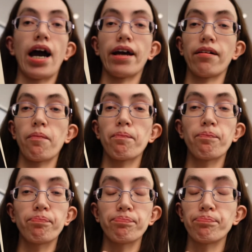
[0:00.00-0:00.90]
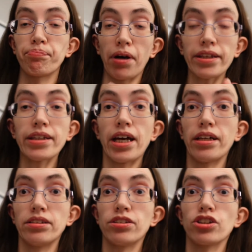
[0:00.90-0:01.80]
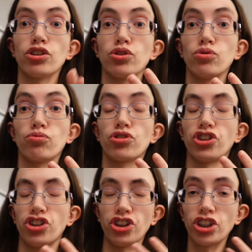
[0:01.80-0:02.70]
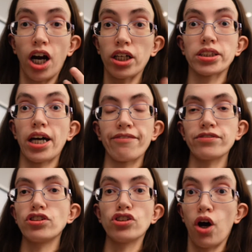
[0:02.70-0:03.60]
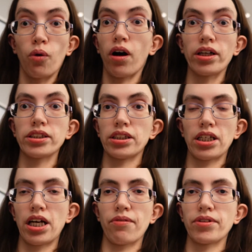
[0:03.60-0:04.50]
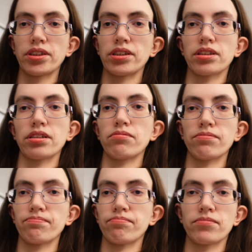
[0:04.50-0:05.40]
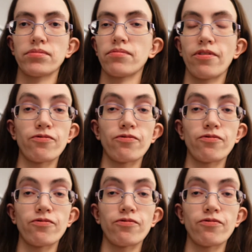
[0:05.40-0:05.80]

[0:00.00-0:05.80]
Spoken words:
And by the end, you just have no idea how this is going to